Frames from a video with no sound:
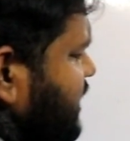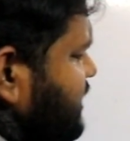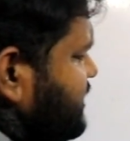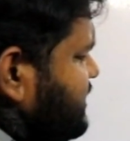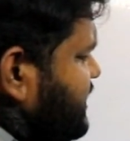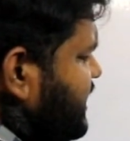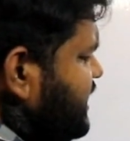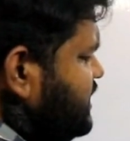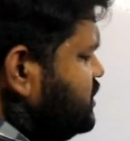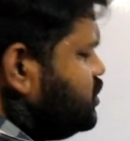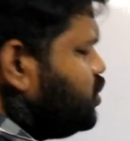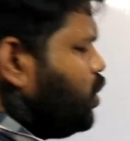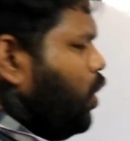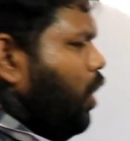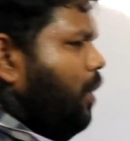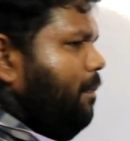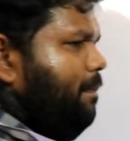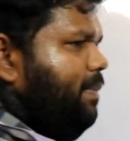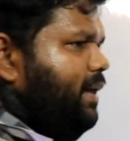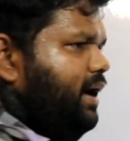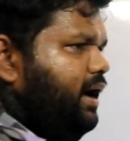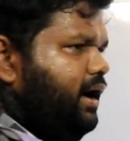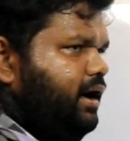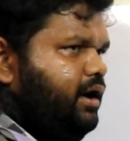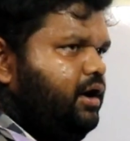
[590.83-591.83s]
this
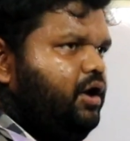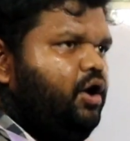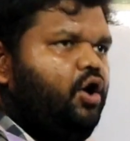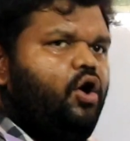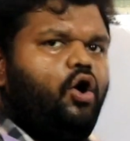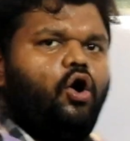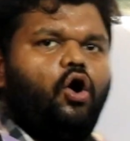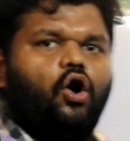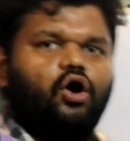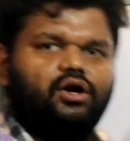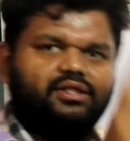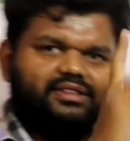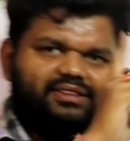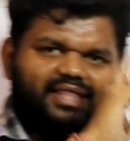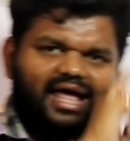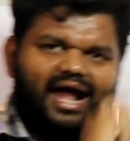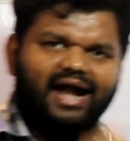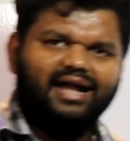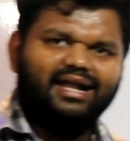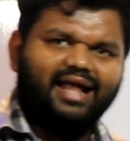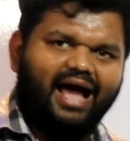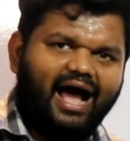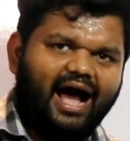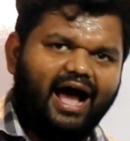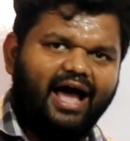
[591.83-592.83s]
copper or
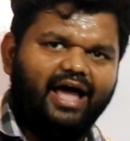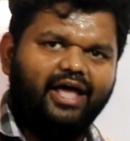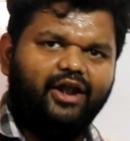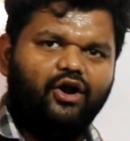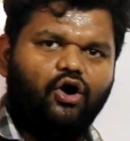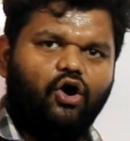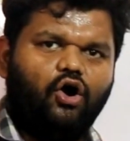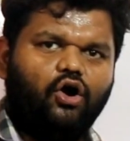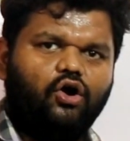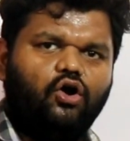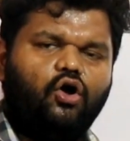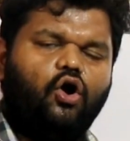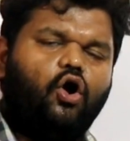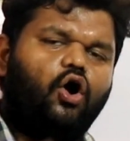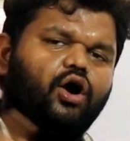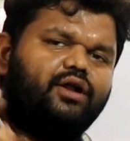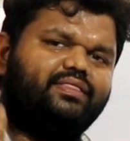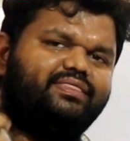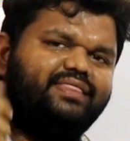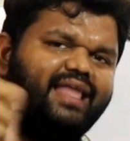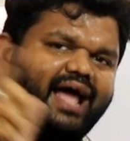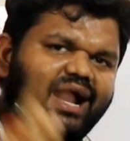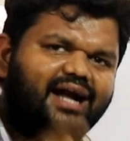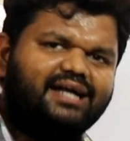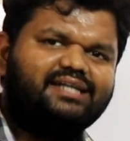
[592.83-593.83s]
that iron or
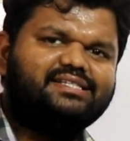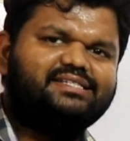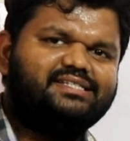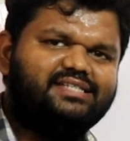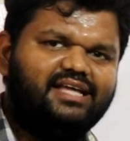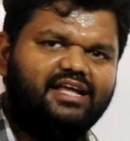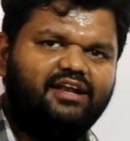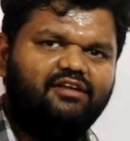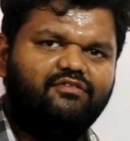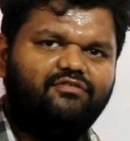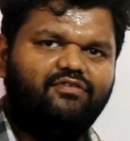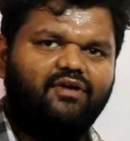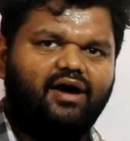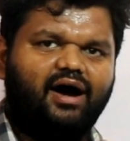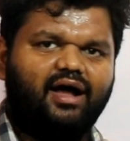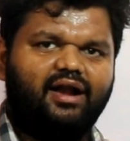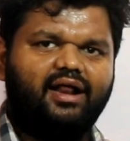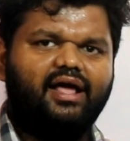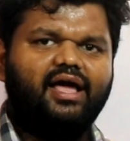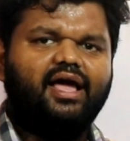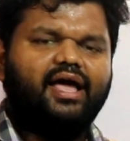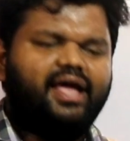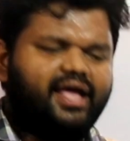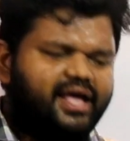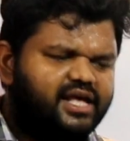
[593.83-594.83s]
that silver
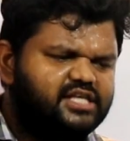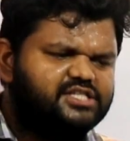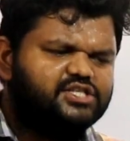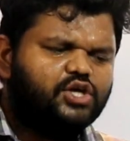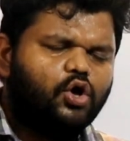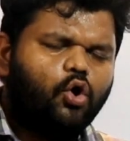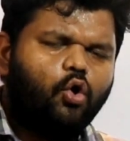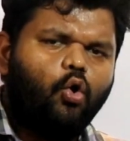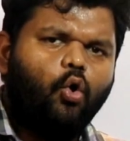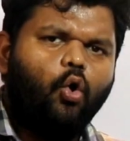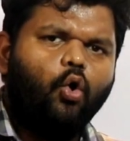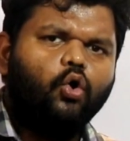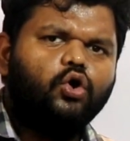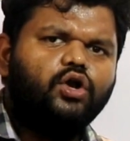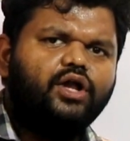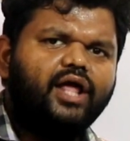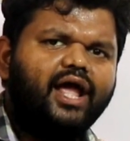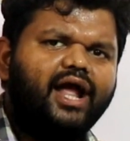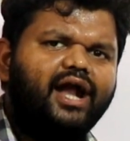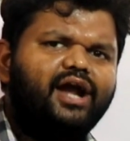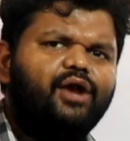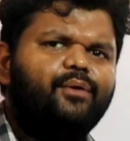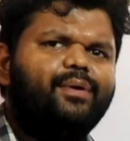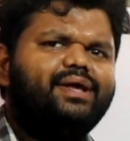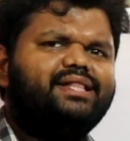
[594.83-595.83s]
is
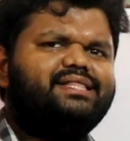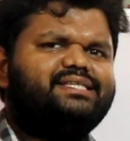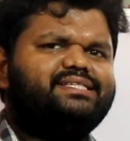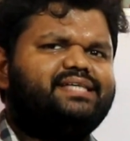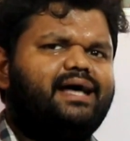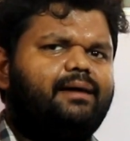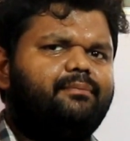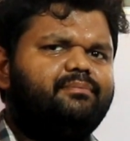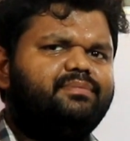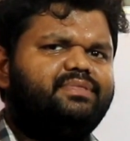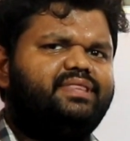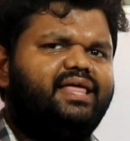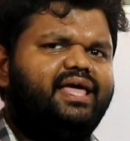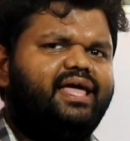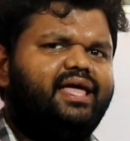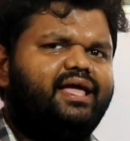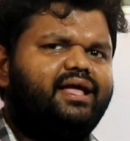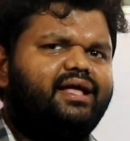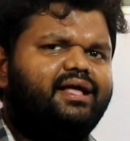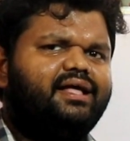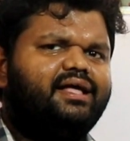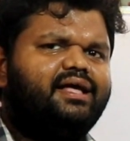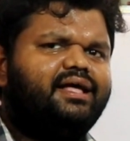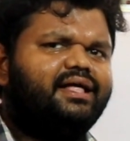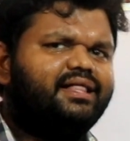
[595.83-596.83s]
coated with
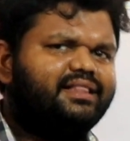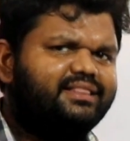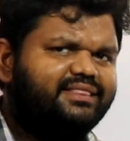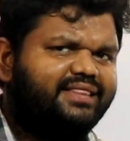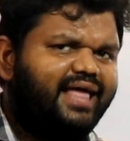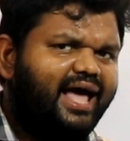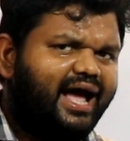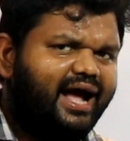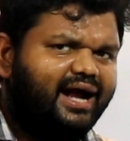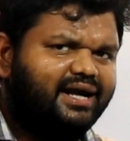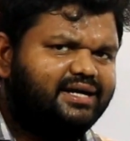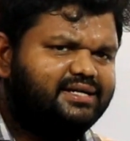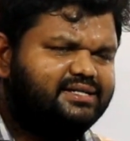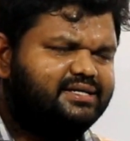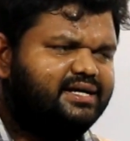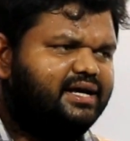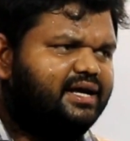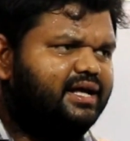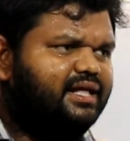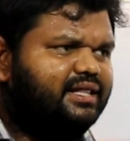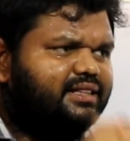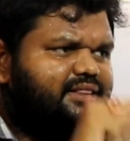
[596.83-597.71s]
something that